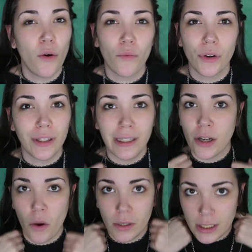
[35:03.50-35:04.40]
don't really
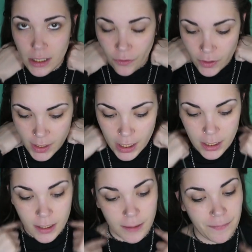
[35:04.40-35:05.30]
know what the difference
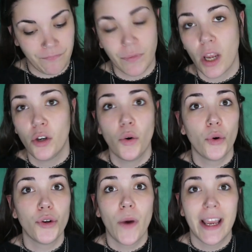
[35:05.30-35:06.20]
is,
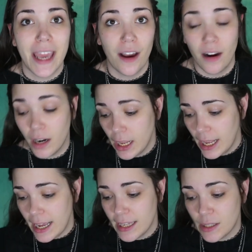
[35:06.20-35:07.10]
nor do I care.
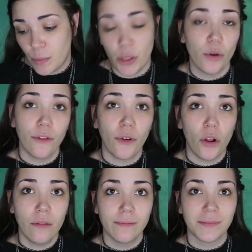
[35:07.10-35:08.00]
It's
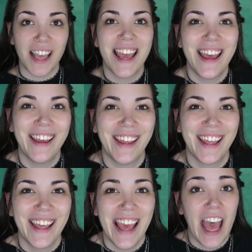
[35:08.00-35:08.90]
beautiful.
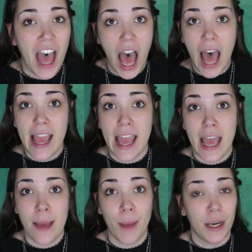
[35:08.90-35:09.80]
I
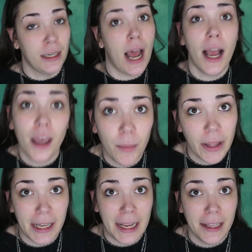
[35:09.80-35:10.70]
am not
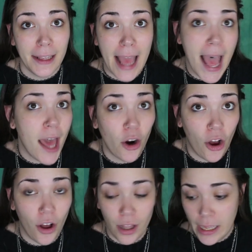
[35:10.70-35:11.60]
complaining at
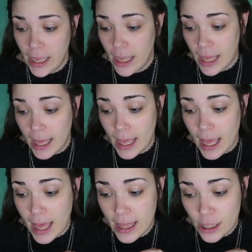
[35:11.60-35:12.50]
all.
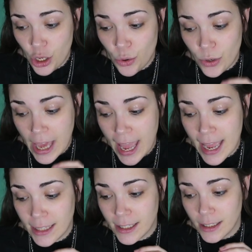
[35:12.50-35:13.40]
You
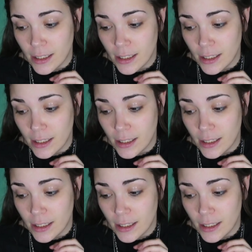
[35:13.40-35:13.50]
can't,